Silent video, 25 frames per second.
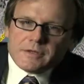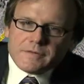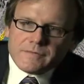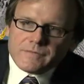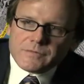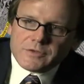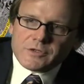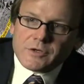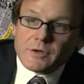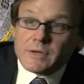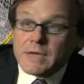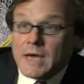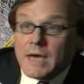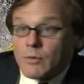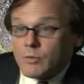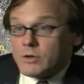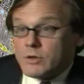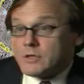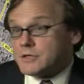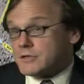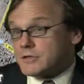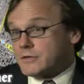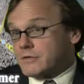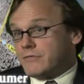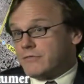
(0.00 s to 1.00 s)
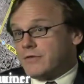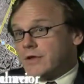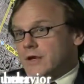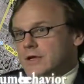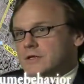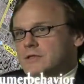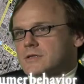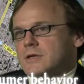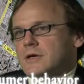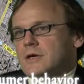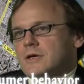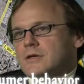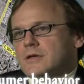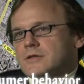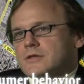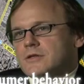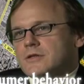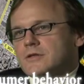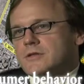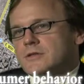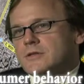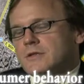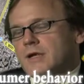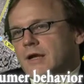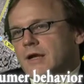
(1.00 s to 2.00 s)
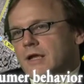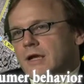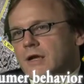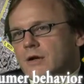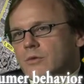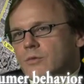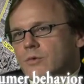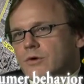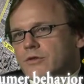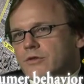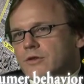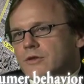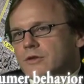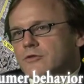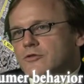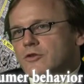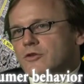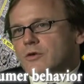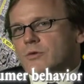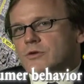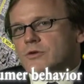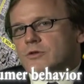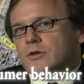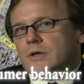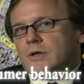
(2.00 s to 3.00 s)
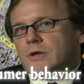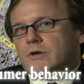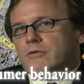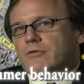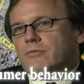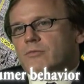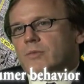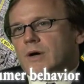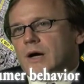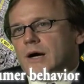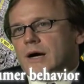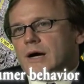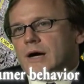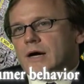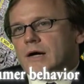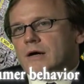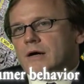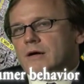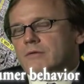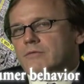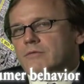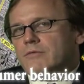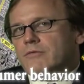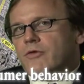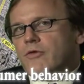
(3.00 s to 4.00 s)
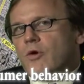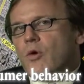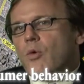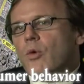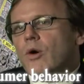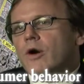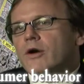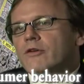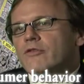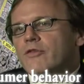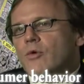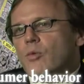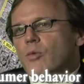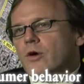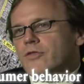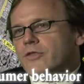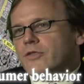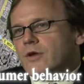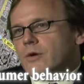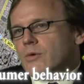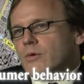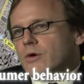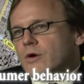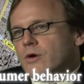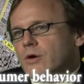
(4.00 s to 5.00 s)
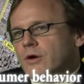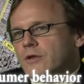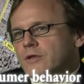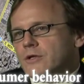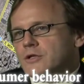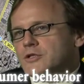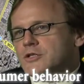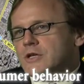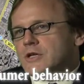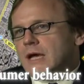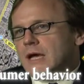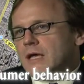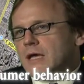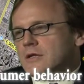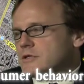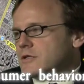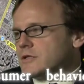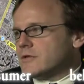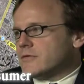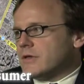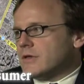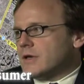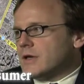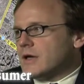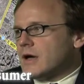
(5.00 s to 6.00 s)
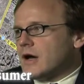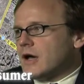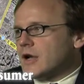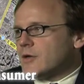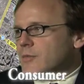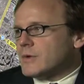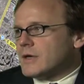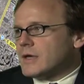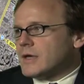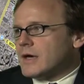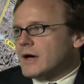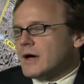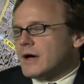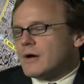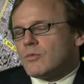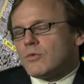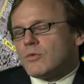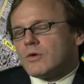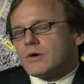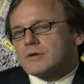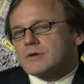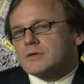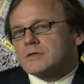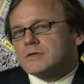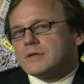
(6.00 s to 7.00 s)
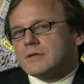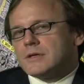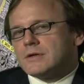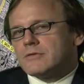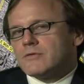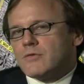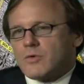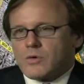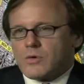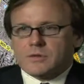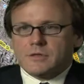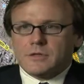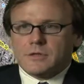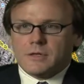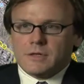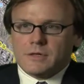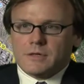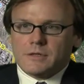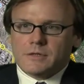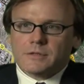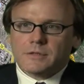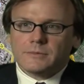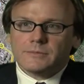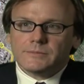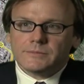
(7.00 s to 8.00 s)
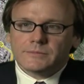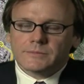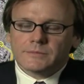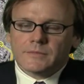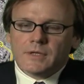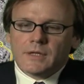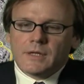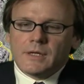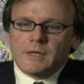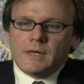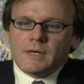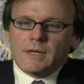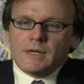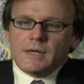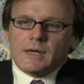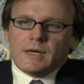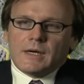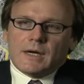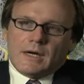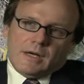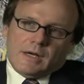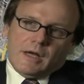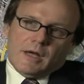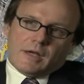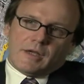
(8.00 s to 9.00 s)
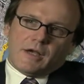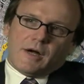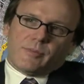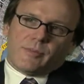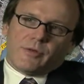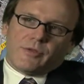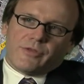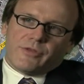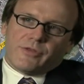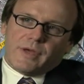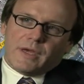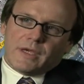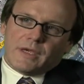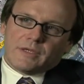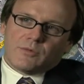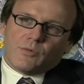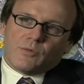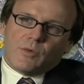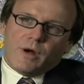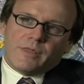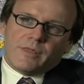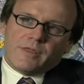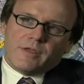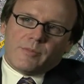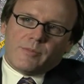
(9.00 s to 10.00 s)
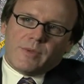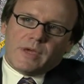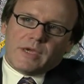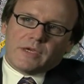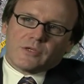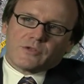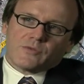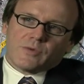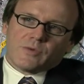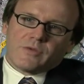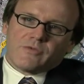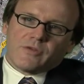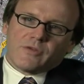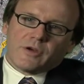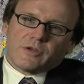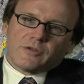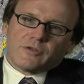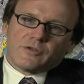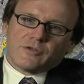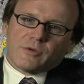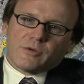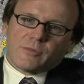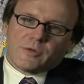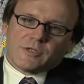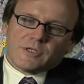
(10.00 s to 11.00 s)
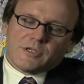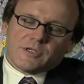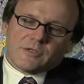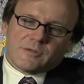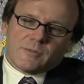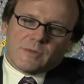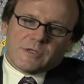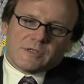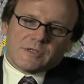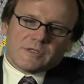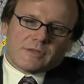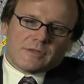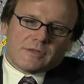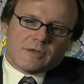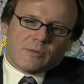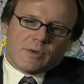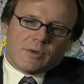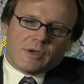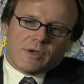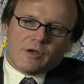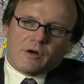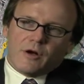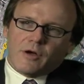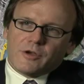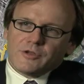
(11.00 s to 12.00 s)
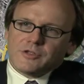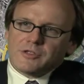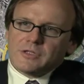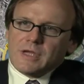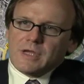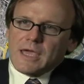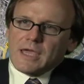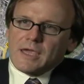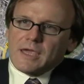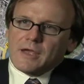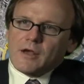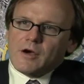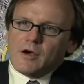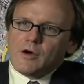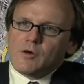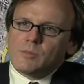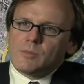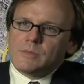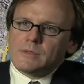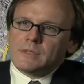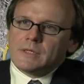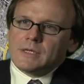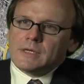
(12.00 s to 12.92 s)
So yeah, we just finished a study with consumers looking forward for what they were going to change if the economy got worse, and of course it is. A couple things. One, the biggest trend for consumers has been something we call staying at home,